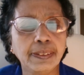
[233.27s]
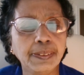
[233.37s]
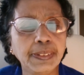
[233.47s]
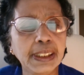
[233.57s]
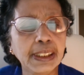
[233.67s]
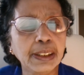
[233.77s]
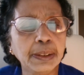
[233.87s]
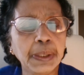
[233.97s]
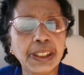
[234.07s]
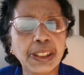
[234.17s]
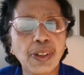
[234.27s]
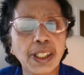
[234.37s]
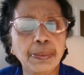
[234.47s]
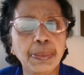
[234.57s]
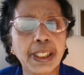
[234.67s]
within a
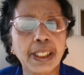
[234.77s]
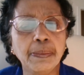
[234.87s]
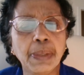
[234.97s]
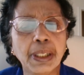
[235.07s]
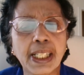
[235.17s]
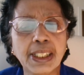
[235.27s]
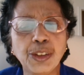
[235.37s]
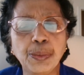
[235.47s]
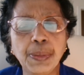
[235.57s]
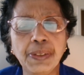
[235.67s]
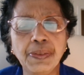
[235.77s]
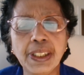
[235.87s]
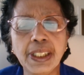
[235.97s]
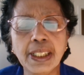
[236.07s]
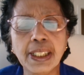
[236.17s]
specified period, but that should be
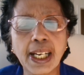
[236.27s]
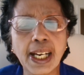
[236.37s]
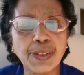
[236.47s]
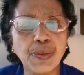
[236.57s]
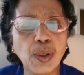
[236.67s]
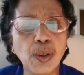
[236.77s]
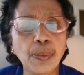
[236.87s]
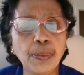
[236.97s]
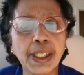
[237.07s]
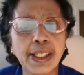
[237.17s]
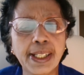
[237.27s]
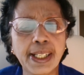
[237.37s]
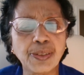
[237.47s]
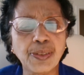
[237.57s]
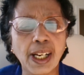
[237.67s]
within the cash flow period
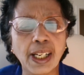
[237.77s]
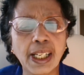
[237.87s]
as well.